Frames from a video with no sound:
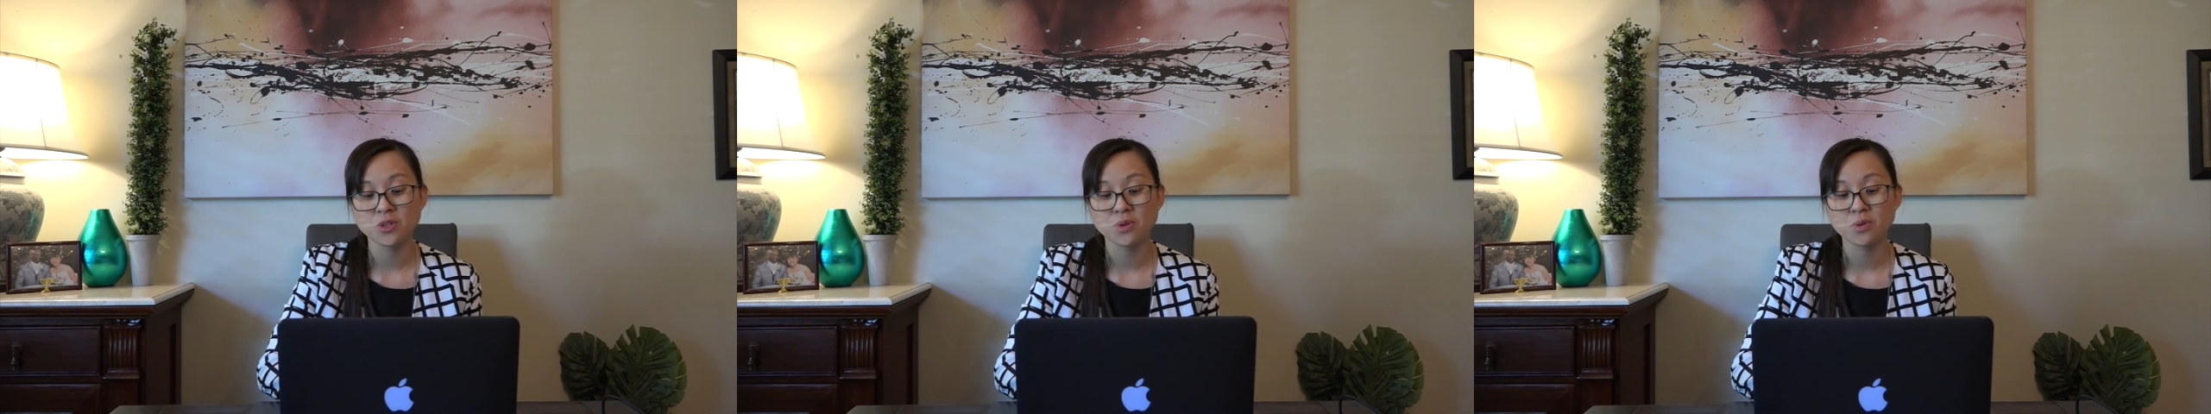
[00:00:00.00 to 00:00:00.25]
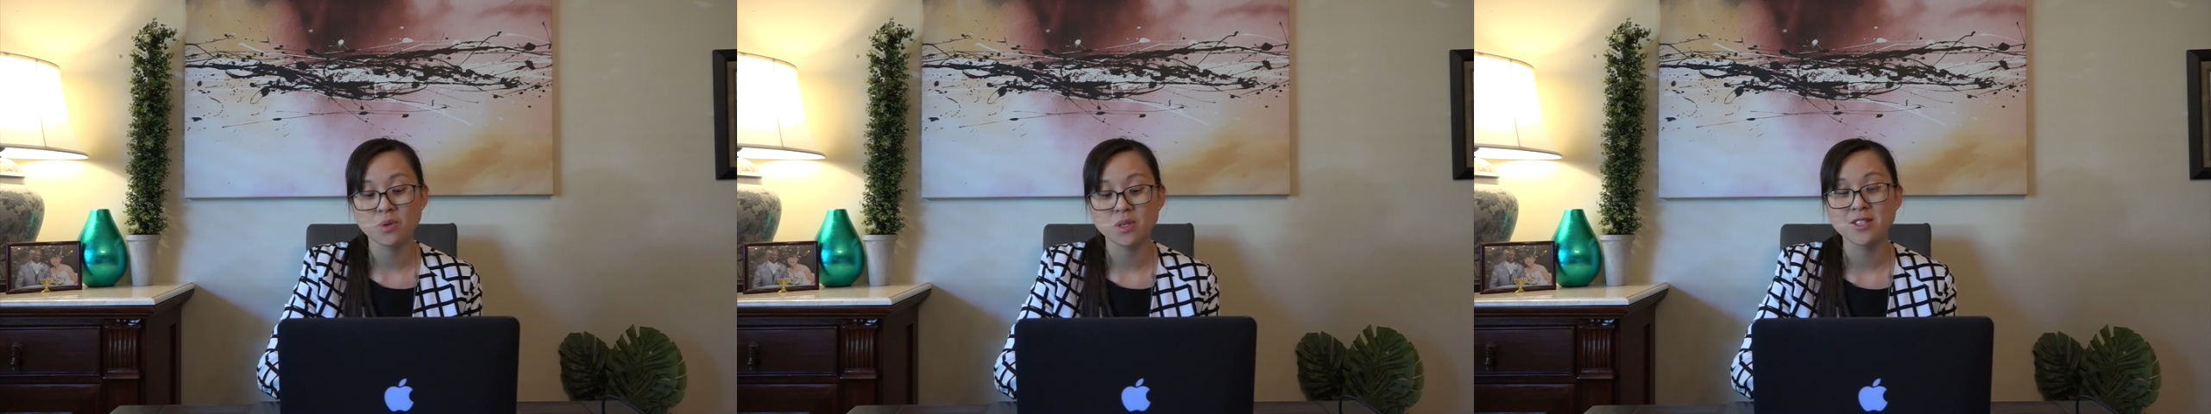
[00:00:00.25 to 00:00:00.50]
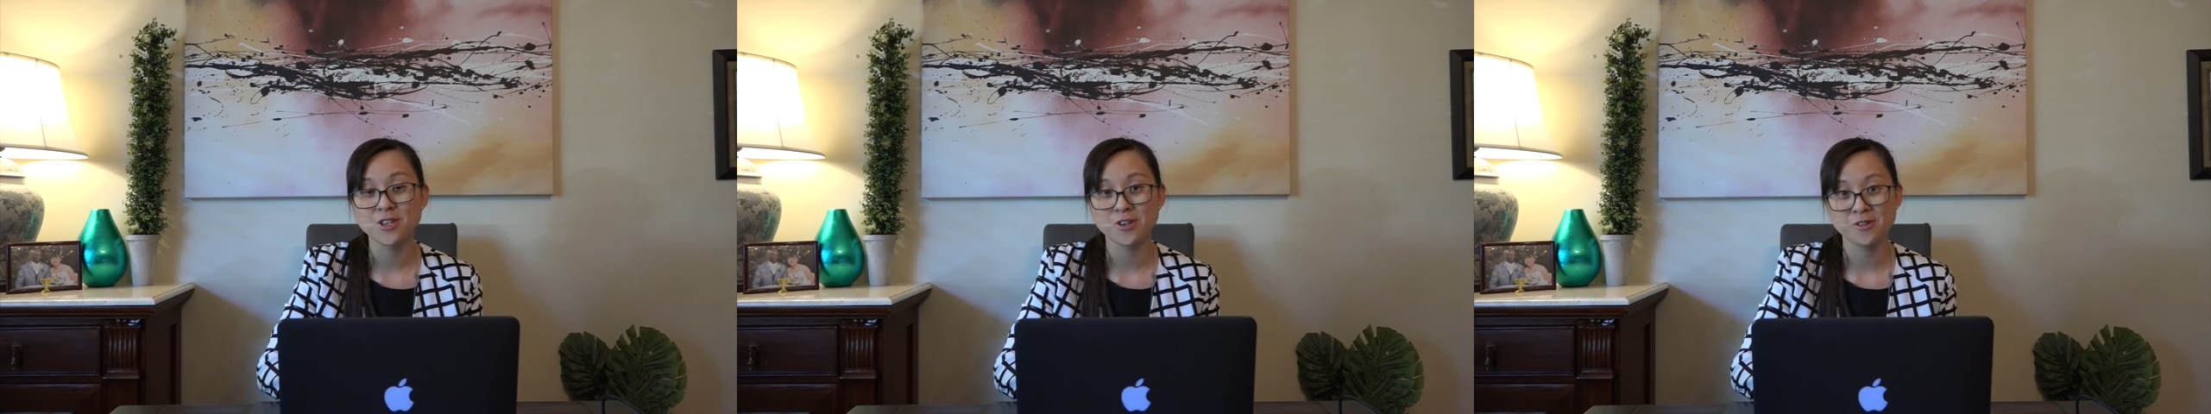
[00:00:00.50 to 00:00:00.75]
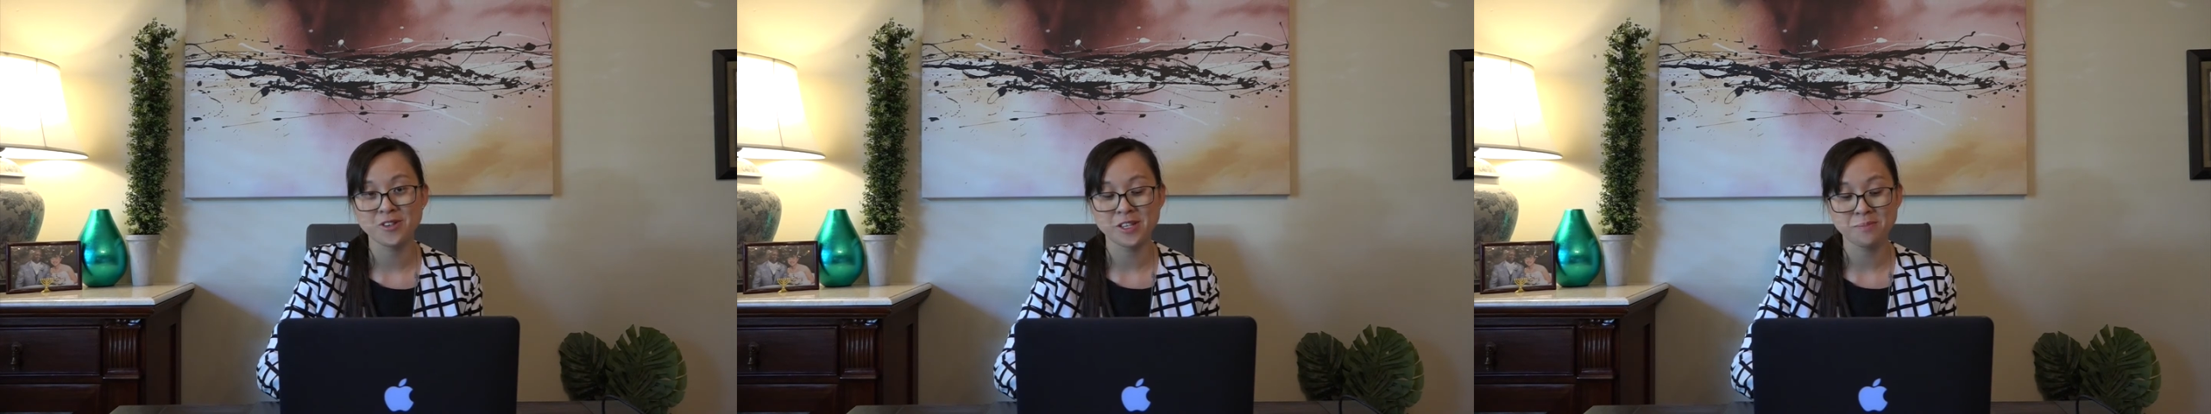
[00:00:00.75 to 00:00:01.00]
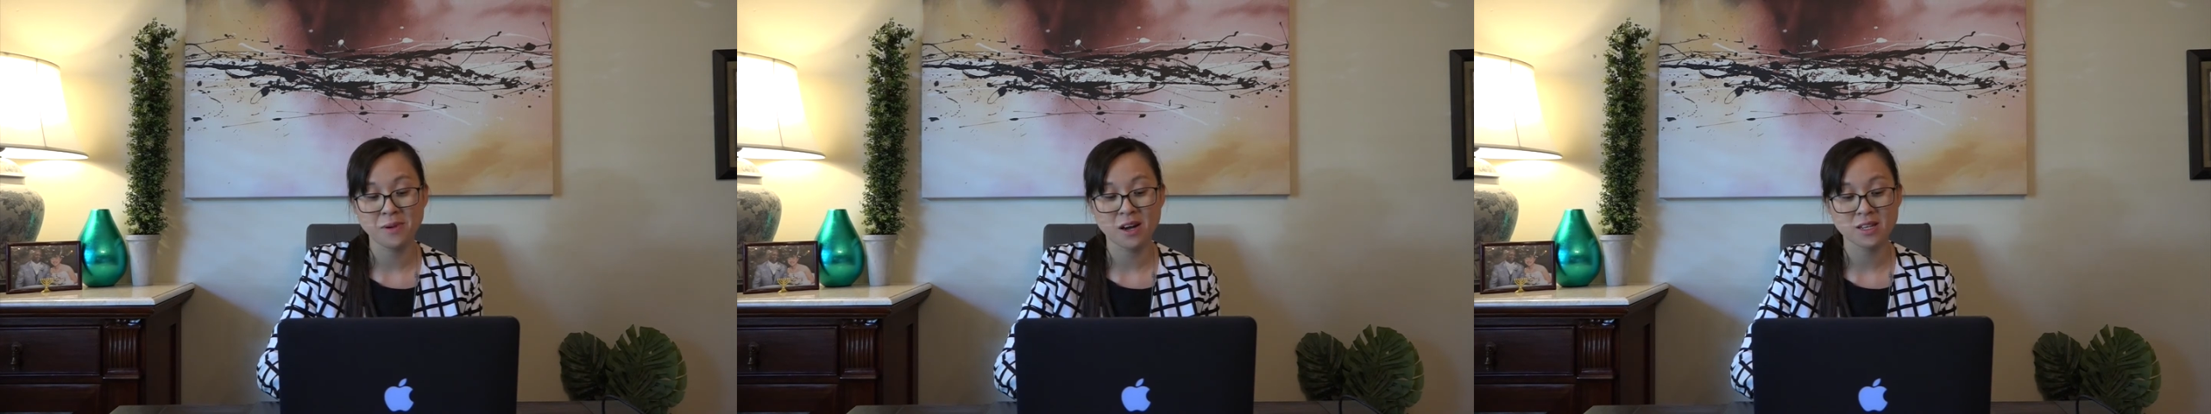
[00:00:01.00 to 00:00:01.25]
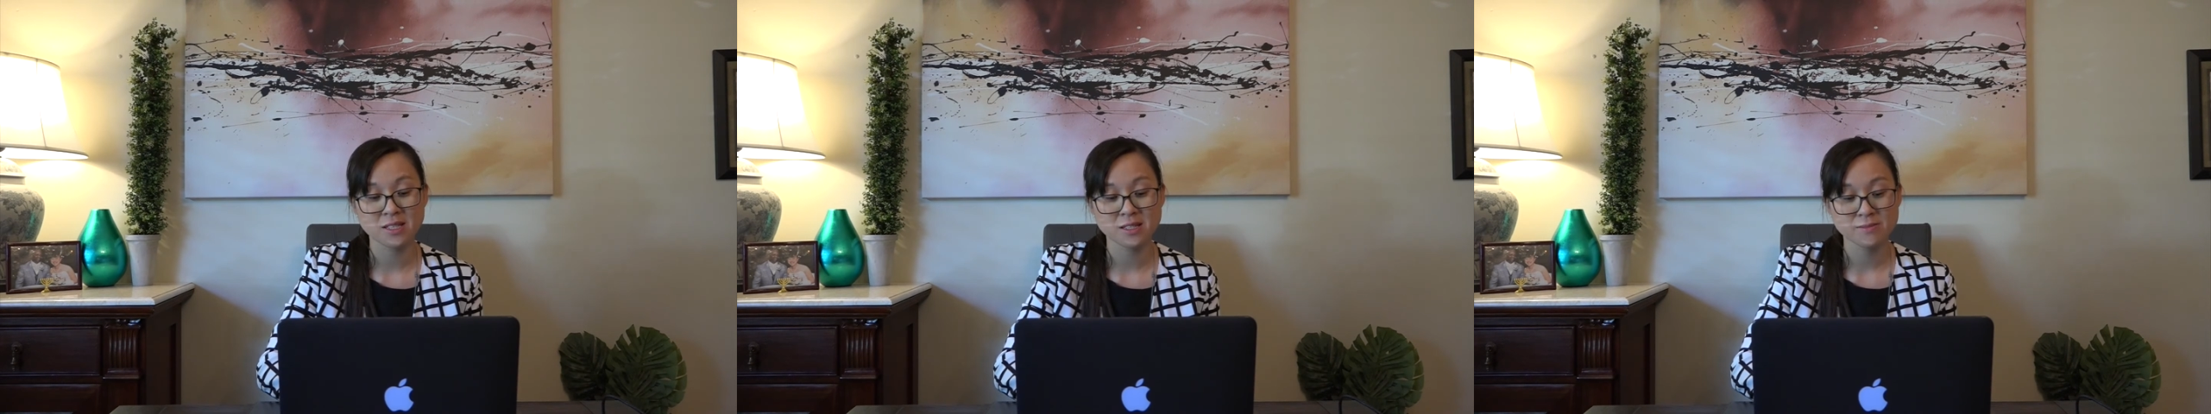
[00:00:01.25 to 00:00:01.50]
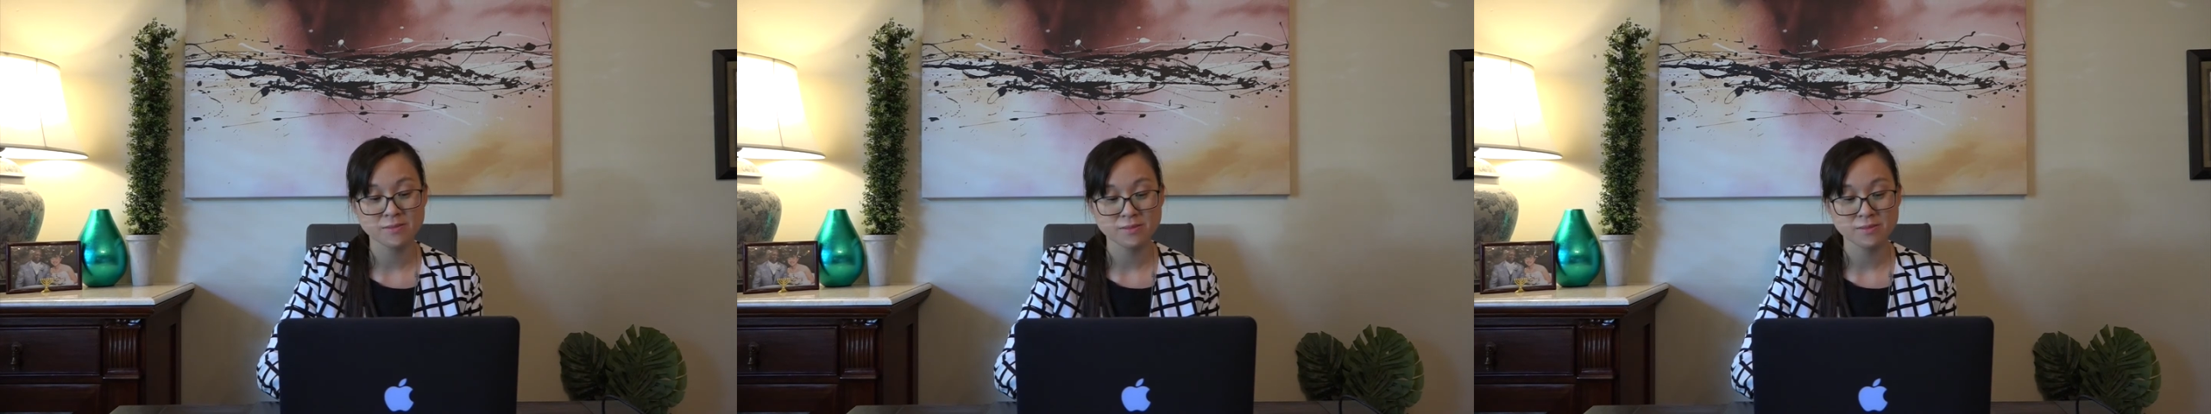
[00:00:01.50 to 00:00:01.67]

or security pass.